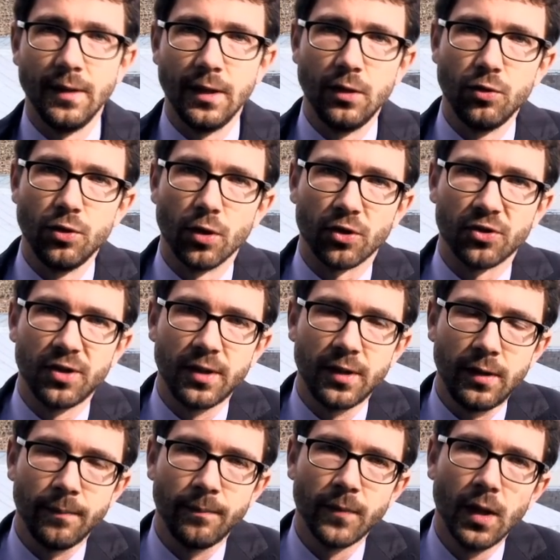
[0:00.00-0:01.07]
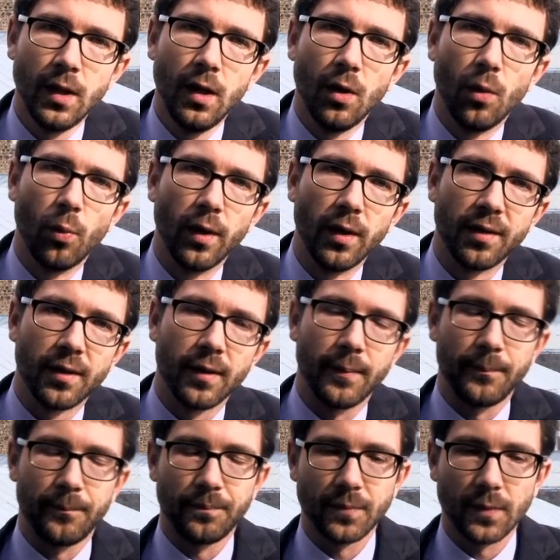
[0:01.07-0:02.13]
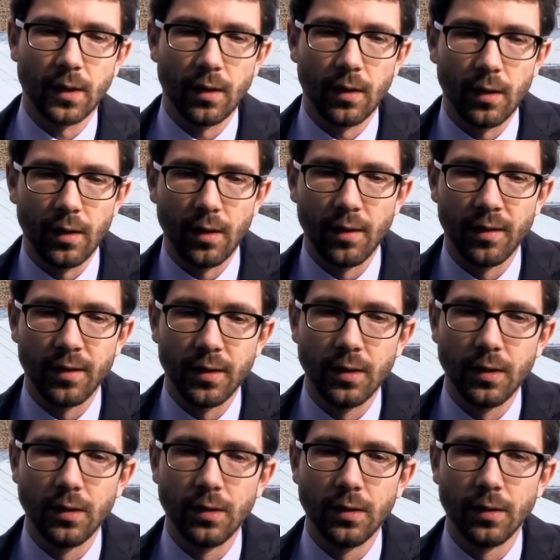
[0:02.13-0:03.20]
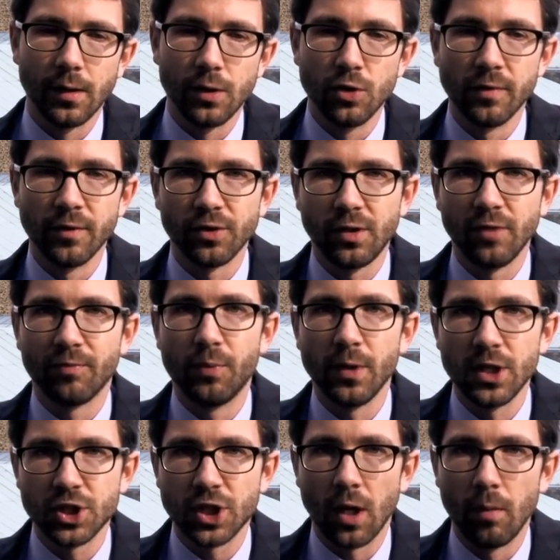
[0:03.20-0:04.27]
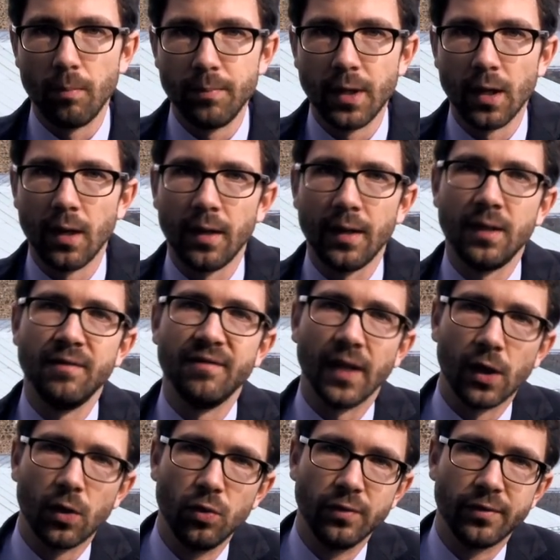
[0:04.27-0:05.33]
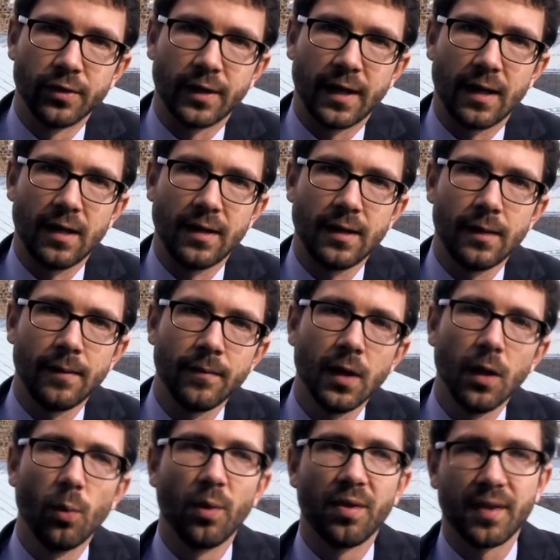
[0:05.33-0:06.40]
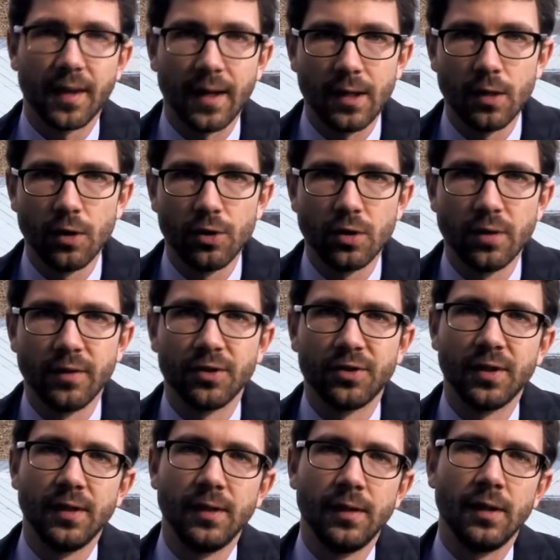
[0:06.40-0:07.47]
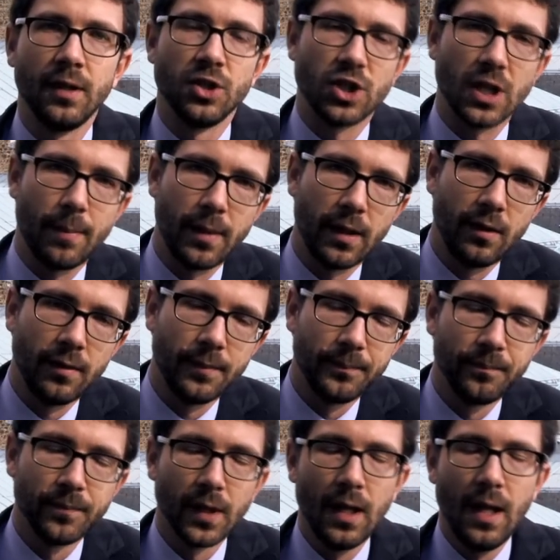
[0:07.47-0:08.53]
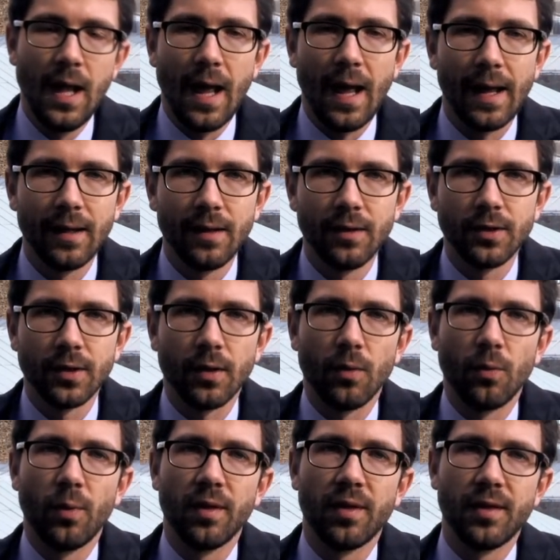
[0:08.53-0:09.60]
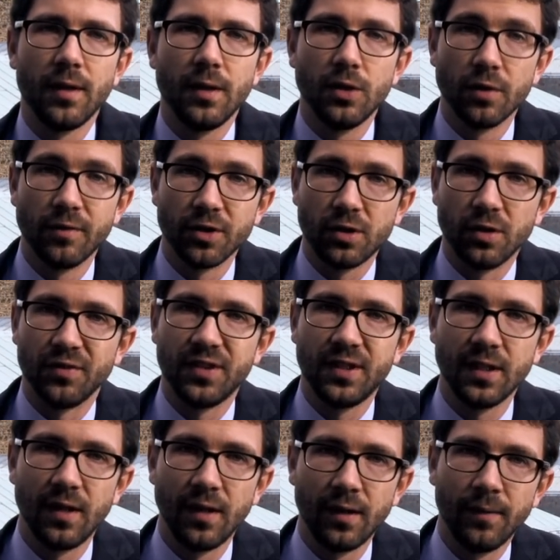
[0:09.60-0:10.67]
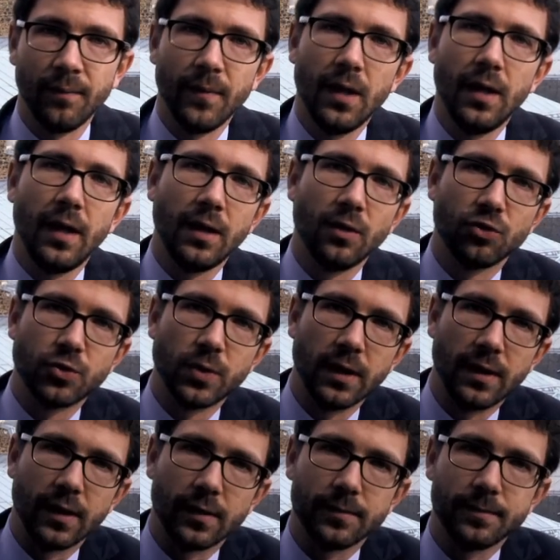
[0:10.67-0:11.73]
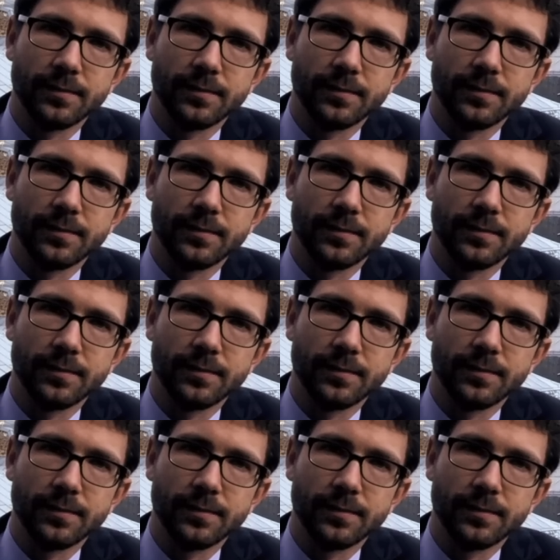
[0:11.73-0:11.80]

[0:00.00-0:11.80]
in New York City, with the University of British Columbia in Vancouver, Canada, with Keio University in Japan, and with the University of Sydney in Australia.